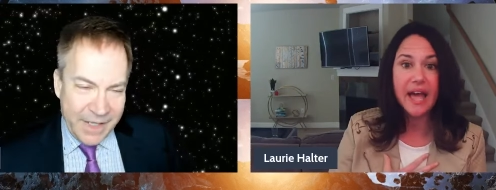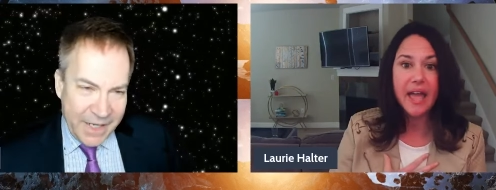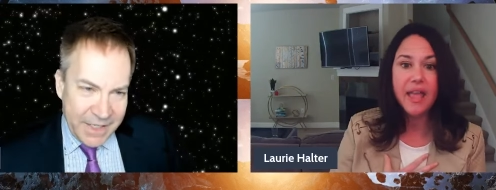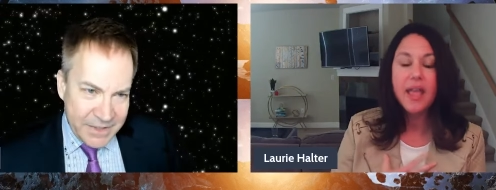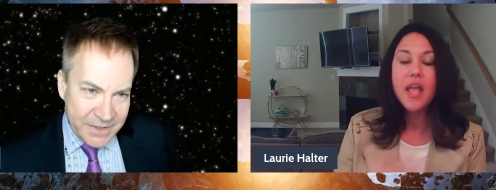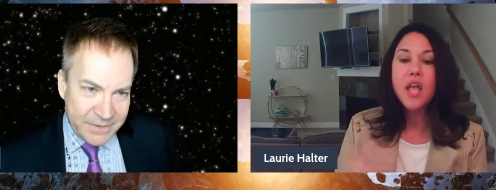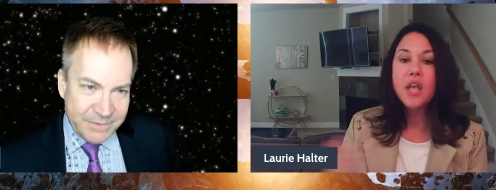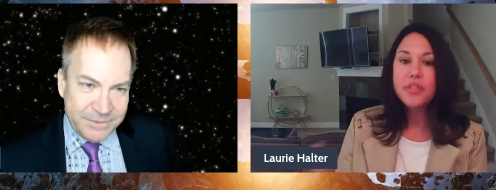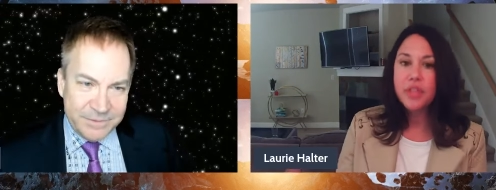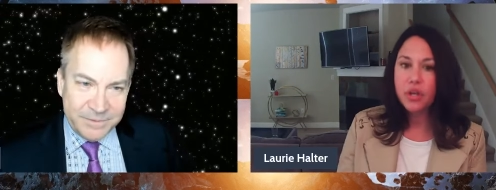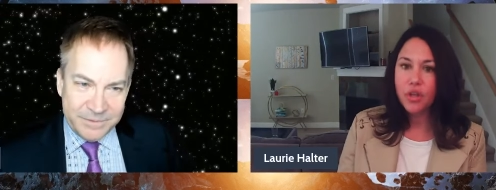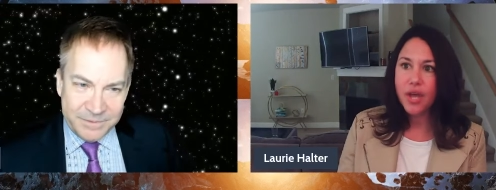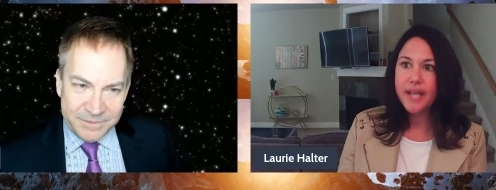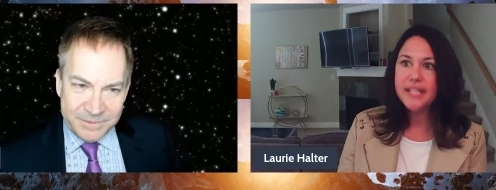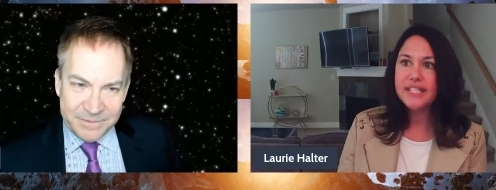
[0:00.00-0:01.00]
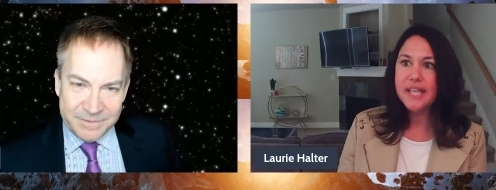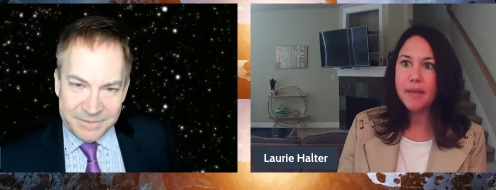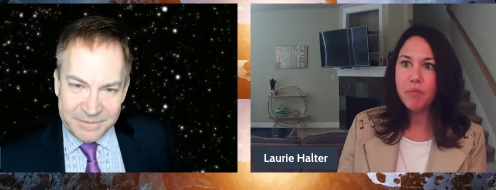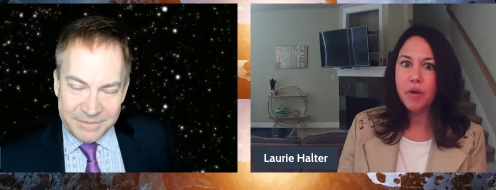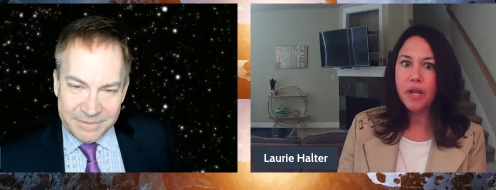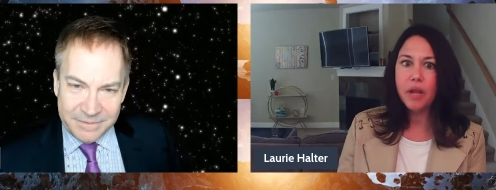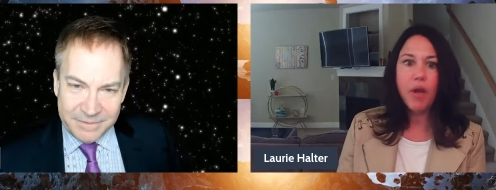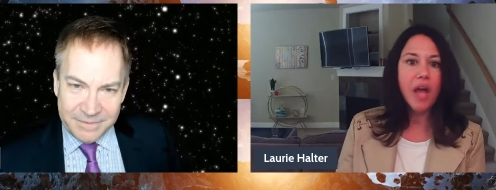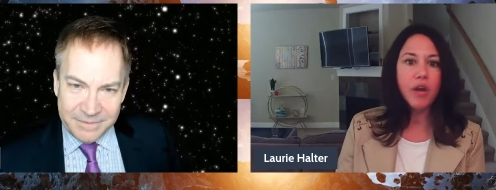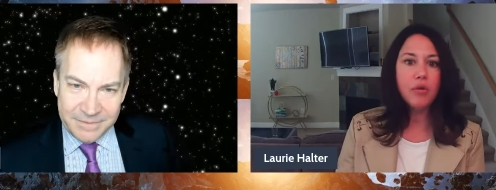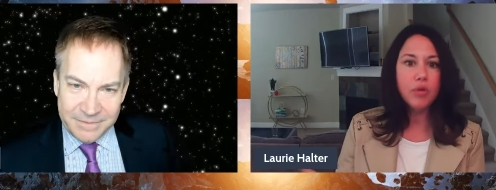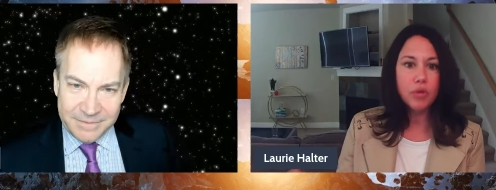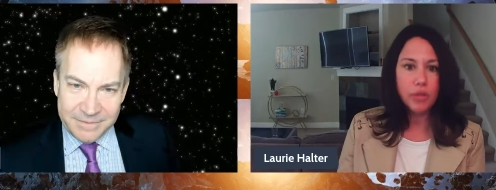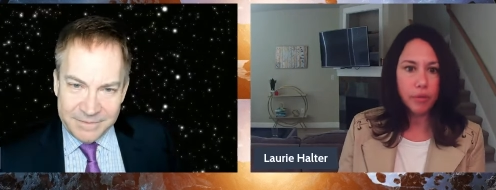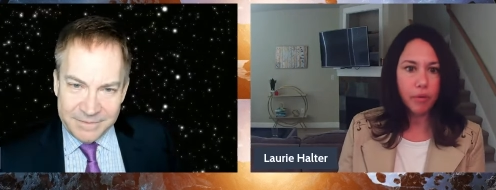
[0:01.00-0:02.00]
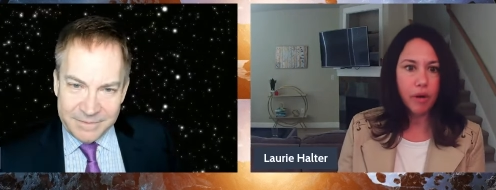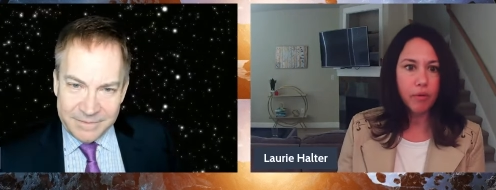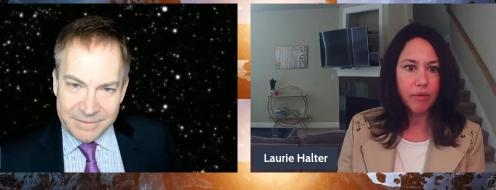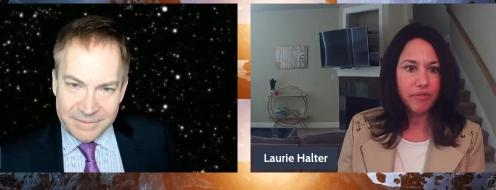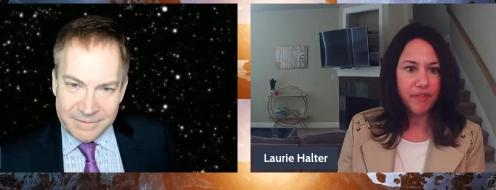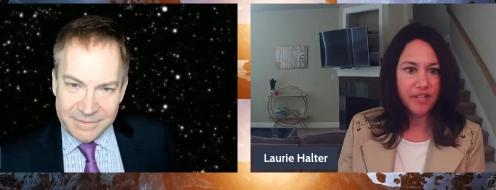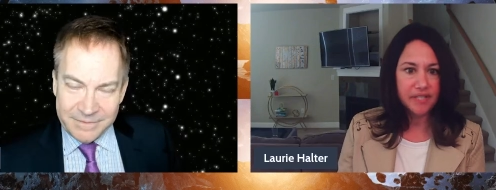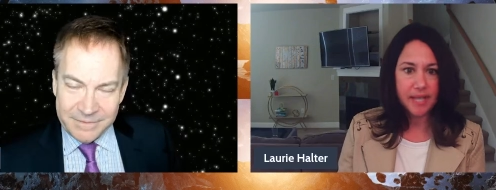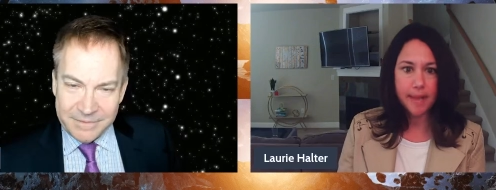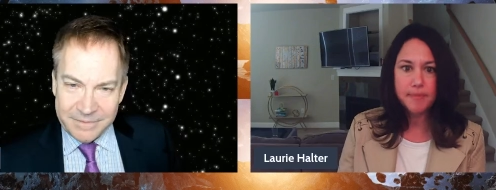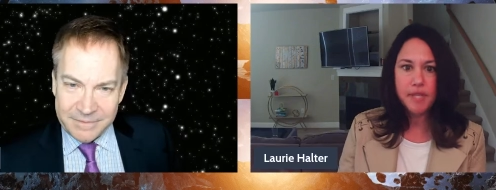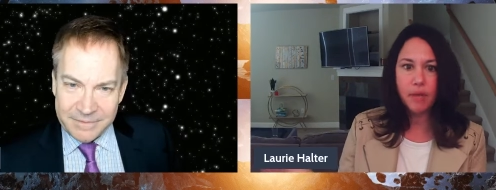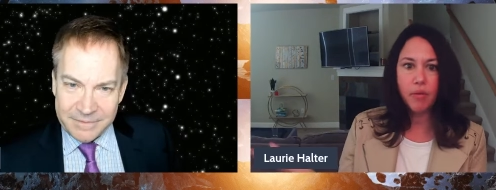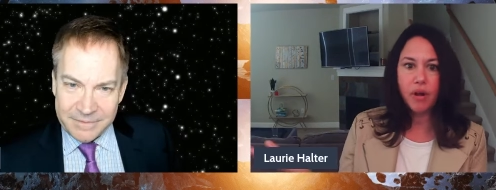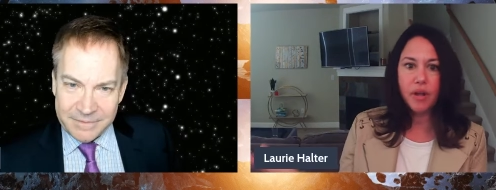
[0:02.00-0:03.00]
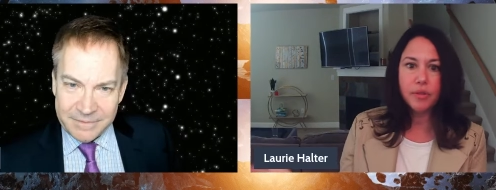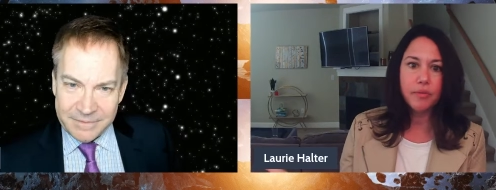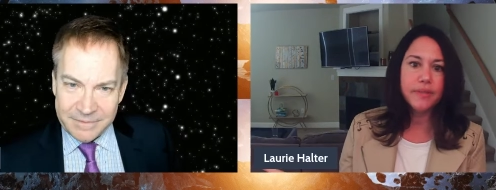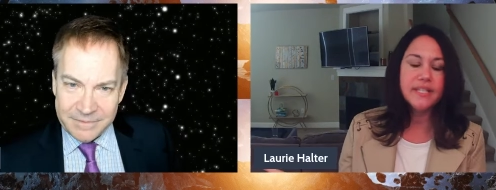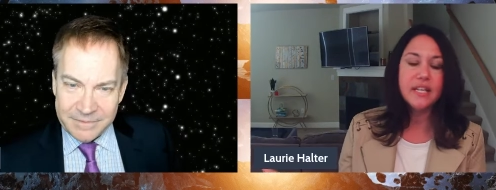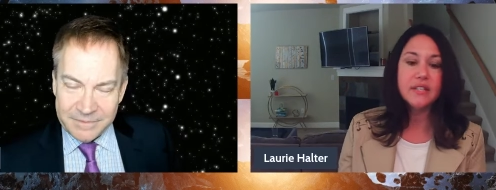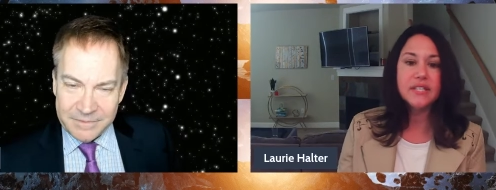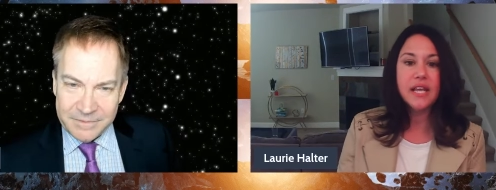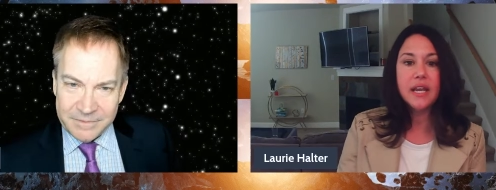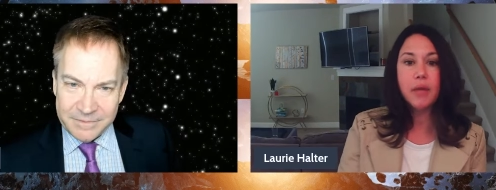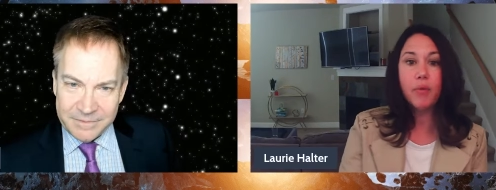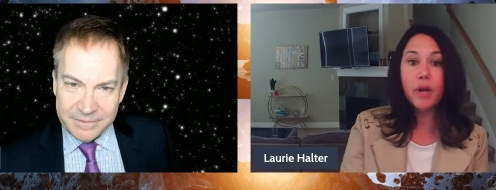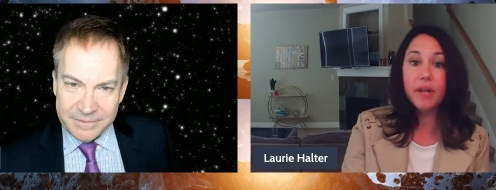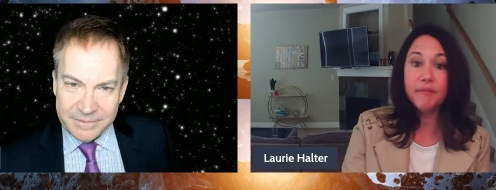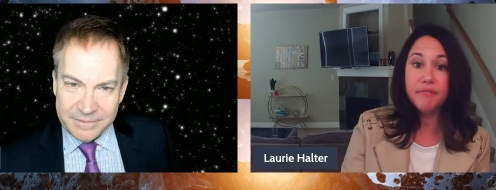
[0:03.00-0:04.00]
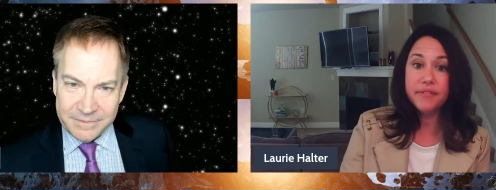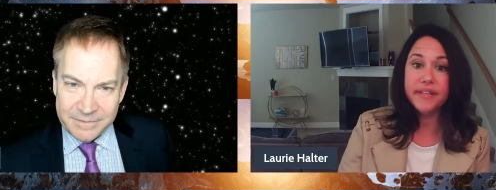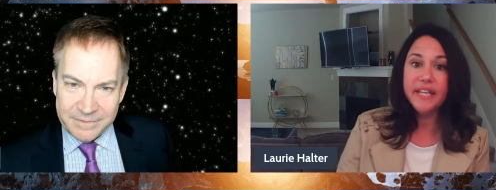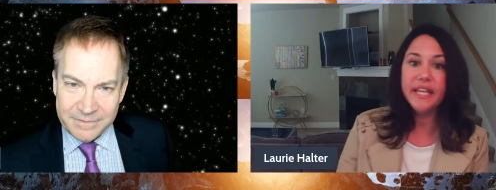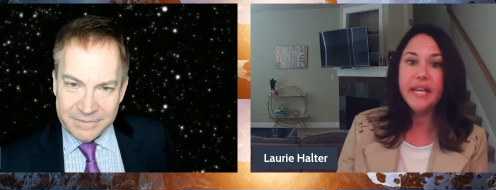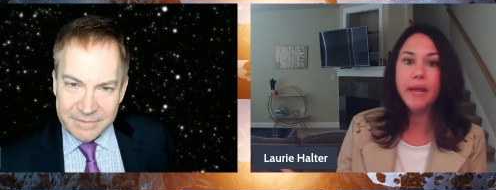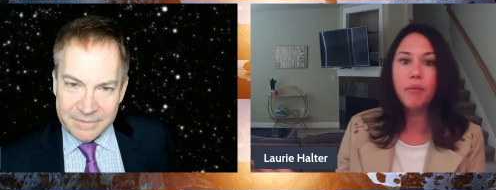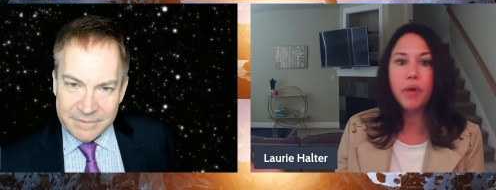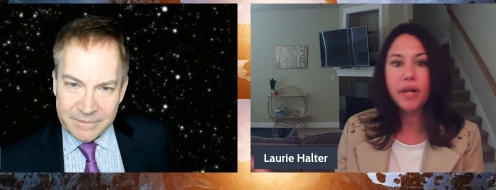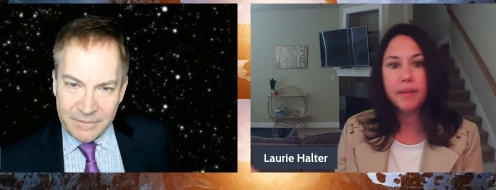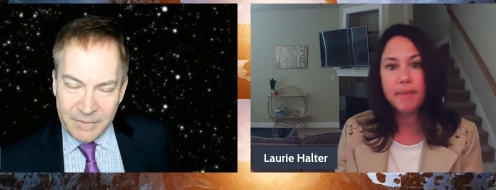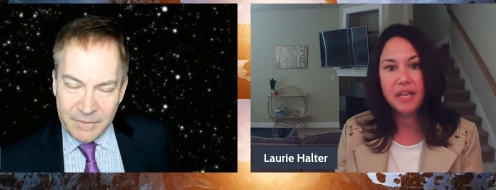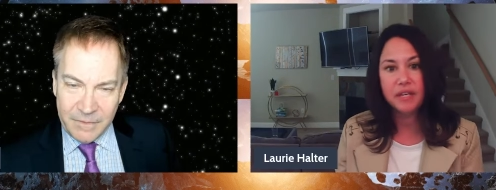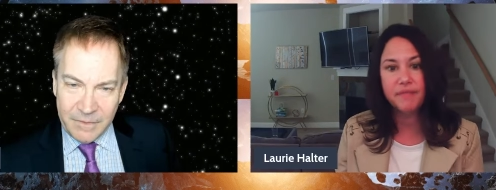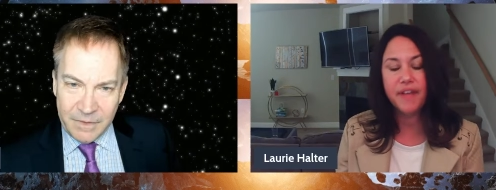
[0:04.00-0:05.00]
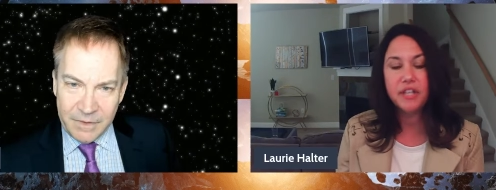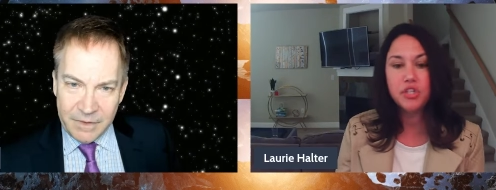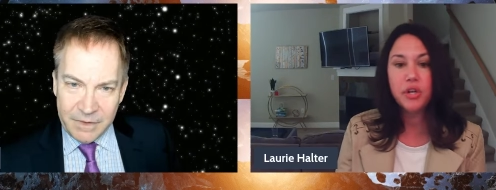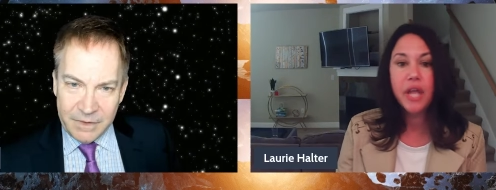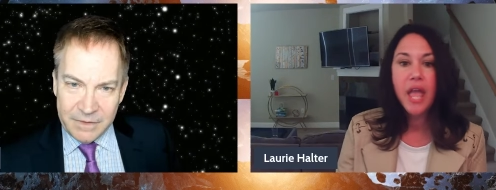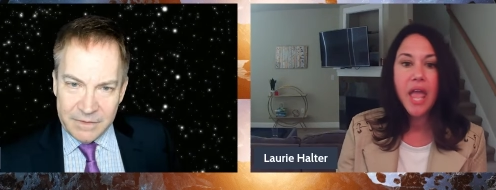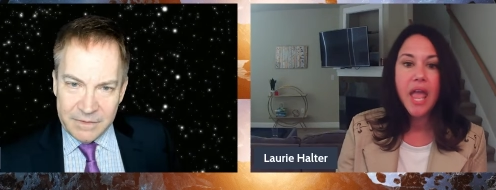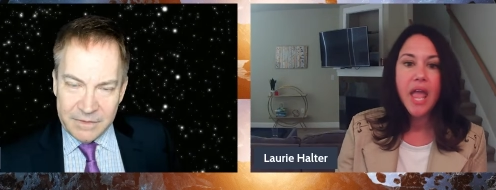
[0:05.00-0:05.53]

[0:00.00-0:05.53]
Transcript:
Speaker 1: I yes, yes. the clients I'm working, I don't only work with fixed ops. I work on the retail side, I work in fleet, I work in manufacturing.